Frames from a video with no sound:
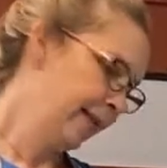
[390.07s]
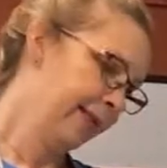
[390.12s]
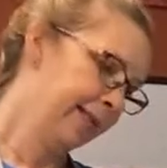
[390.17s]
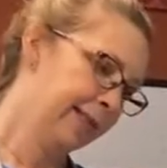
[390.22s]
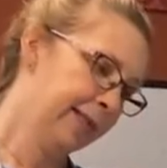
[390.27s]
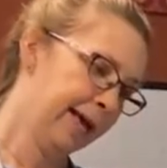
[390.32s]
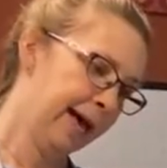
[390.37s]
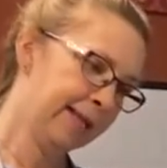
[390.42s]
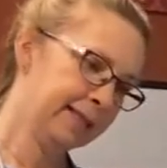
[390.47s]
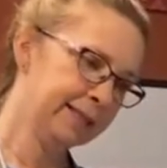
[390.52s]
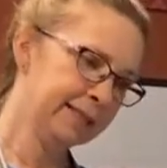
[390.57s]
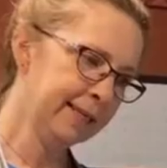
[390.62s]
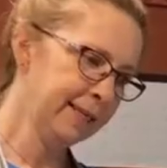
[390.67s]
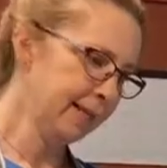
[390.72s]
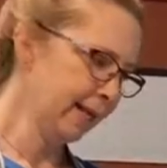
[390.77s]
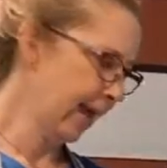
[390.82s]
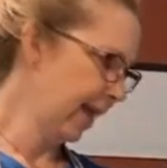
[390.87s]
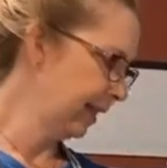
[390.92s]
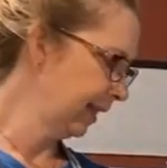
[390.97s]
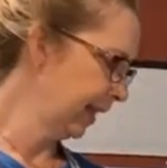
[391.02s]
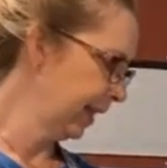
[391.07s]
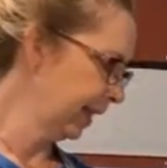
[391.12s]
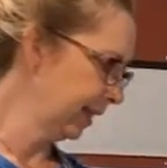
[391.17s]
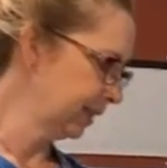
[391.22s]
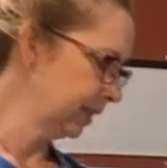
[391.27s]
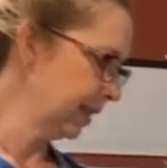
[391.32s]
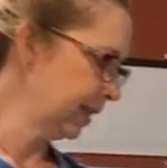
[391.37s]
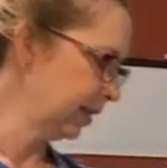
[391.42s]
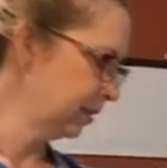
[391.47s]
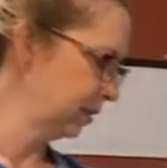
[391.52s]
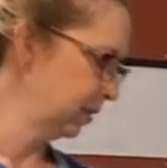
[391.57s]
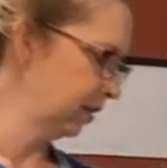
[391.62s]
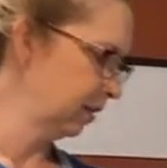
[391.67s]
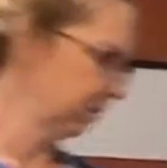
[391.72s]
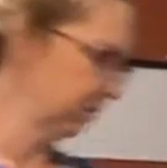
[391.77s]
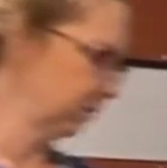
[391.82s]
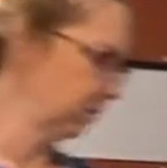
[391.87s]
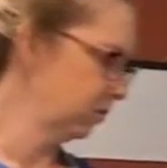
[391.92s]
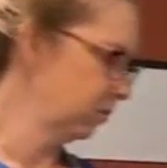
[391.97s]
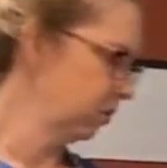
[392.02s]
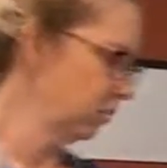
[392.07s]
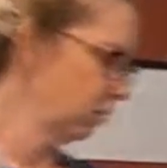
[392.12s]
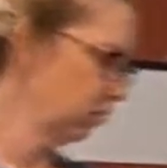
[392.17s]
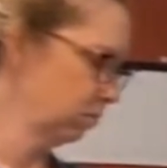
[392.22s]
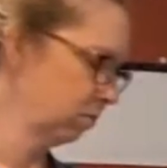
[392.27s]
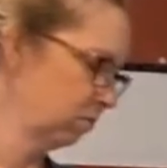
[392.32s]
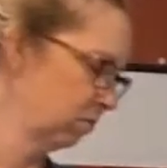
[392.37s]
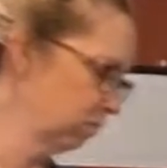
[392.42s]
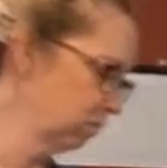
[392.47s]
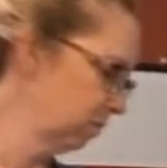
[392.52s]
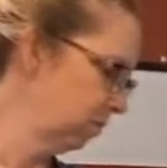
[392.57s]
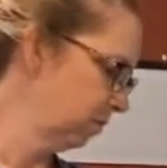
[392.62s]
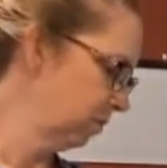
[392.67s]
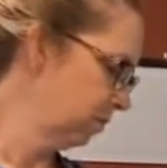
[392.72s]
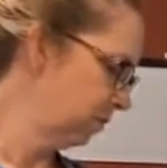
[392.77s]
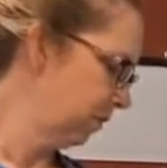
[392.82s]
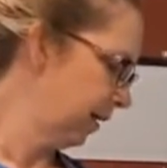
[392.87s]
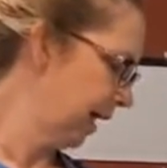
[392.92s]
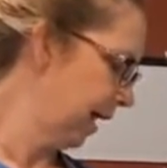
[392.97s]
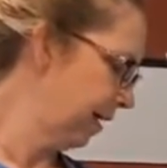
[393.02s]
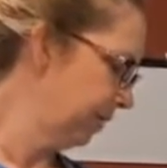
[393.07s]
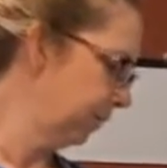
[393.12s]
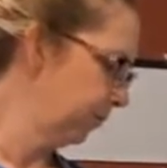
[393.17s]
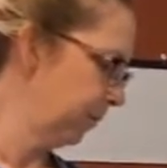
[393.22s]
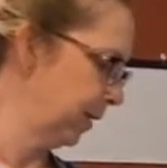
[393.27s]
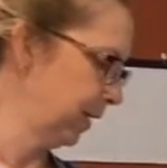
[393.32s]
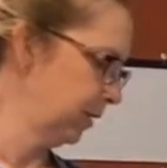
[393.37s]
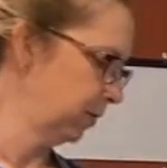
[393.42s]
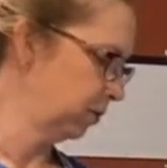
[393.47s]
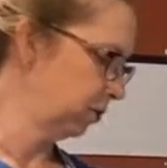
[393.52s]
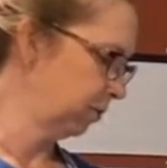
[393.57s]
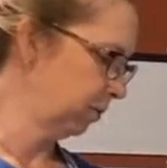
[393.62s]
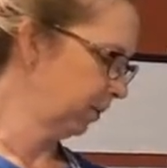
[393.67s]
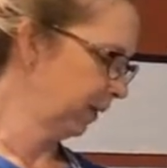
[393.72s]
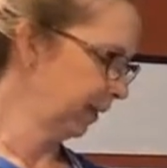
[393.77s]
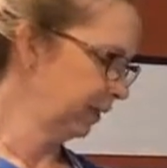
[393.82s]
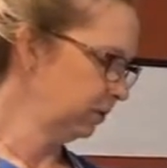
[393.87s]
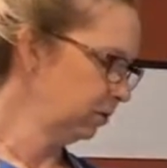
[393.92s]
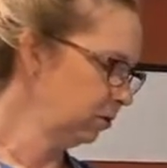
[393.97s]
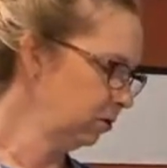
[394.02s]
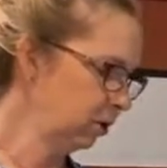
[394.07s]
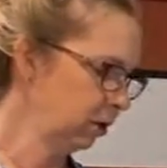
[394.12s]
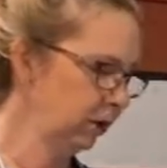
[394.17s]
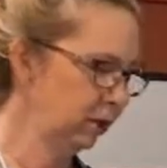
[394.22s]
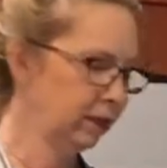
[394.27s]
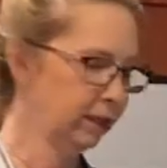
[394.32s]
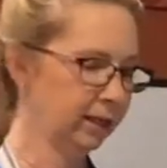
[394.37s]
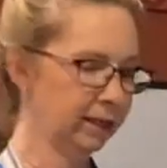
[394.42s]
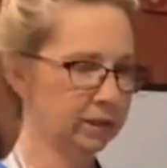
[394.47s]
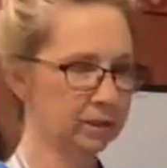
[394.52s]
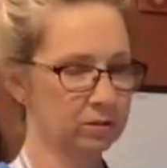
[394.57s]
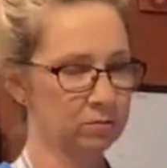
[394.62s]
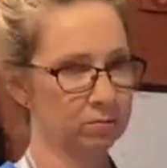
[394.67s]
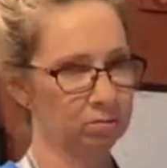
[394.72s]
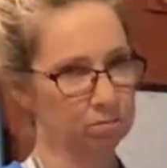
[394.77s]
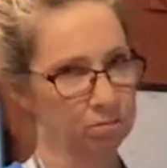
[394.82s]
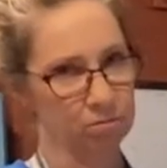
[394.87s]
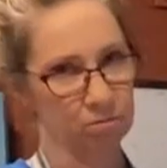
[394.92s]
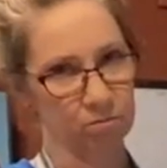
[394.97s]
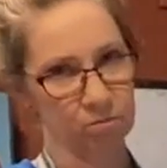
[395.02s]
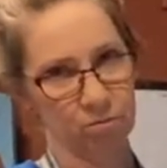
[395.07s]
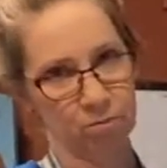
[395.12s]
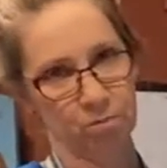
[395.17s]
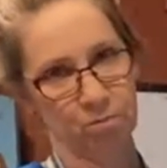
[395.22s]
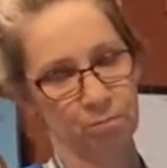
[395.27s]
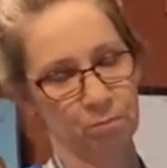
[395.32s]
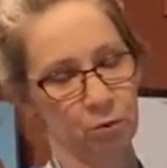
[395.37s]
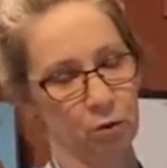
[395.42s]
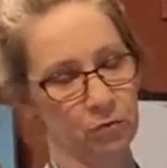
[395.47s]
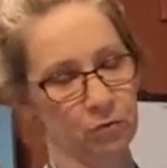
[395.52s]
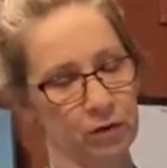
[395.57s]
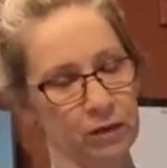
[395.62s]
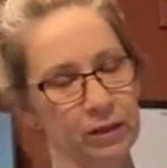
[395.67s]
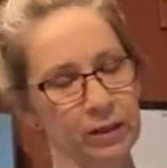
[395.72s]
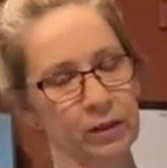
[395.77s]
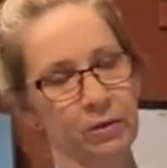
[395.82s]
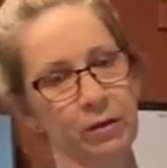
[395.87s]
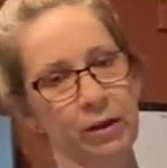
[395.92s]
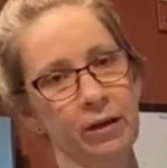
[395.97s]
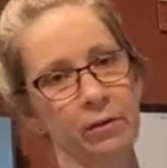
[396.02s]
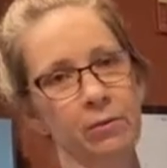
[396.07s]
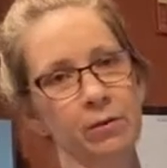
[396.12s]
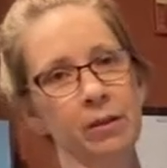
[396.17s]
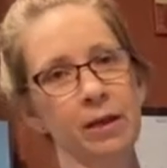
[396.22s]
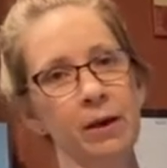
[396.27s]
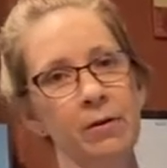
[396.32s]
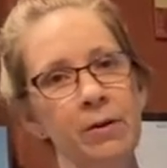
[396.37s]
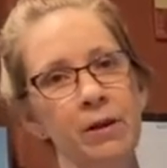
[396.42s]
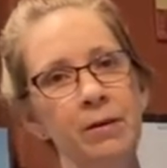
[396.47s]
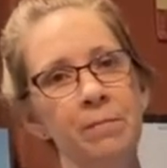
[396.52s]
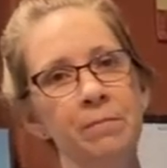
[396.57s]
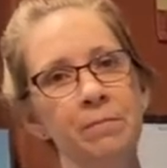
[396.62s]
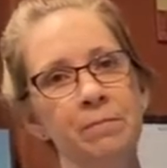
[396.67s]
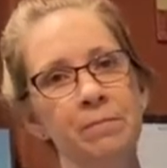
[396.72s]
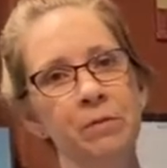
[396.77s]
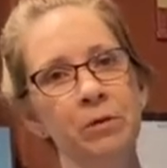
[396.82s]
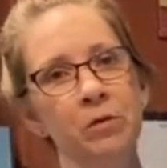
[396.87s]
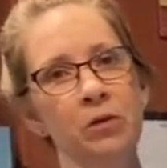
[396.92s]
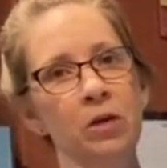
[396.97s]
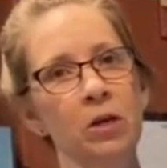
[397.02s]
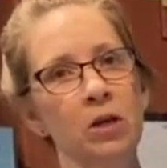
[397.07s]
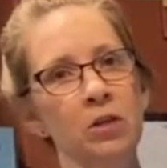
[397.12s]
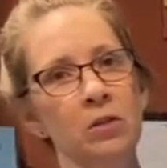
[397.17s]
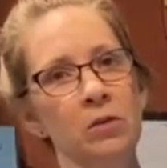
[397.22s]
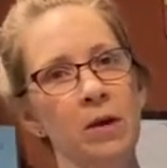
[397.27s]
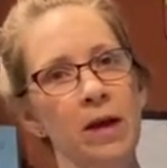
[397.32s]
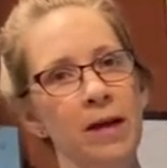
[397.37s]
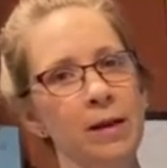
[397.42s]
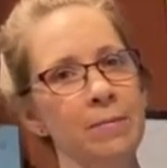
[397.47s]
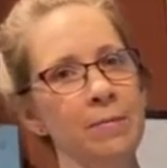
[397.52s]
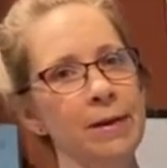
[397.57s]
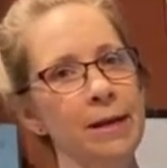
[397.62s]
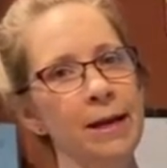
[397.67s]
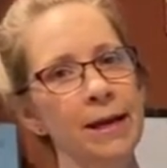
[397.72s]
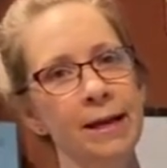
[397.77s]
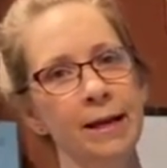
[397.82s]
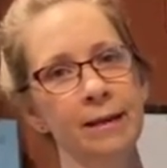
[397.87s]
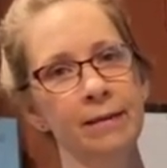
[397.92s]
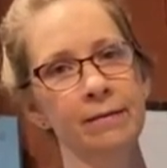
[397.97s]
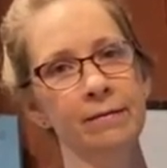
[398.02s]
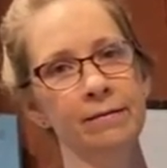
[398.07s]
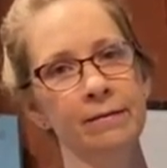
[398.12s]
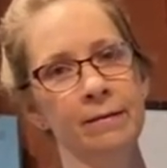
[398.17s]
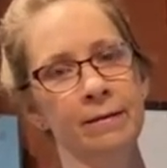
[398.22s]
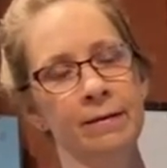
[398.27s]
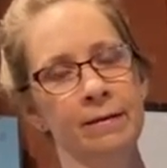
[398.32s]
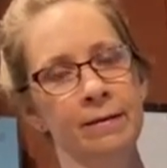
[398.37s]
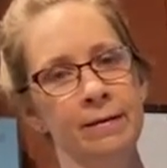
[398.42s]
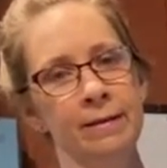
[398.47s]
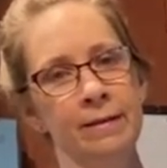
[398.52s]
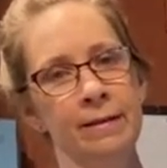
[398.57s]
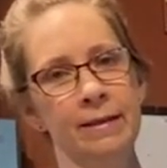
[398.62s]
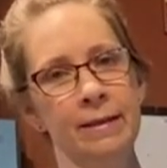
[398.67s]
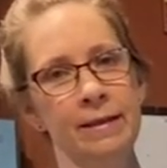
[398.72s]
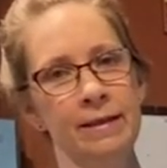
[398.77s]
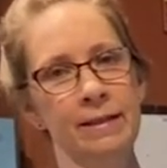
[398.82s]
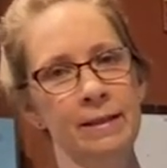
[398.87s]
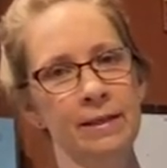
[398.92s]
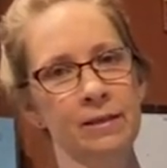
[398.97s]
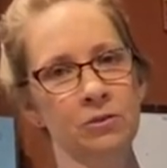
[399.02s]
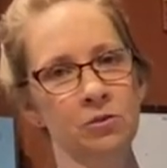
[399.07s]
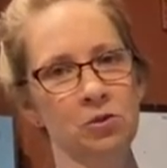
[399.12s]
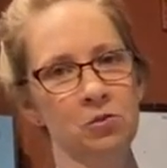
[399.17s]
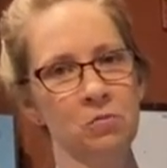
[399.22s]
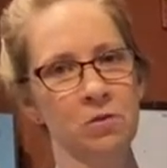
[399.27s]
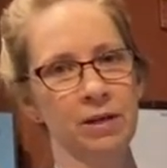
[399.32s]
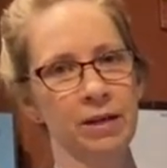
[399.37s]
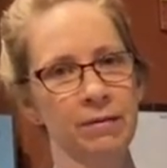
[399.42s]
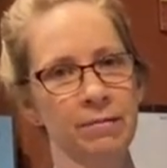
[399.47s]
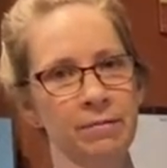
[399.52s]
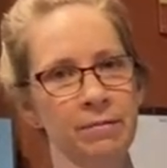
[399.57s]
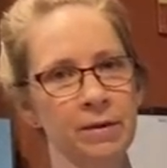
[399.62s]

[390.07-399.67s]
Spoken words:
That's it. And like I said, if you don't have mint or basil, it's perfectly great without it. You could also add a banana, anything else you want.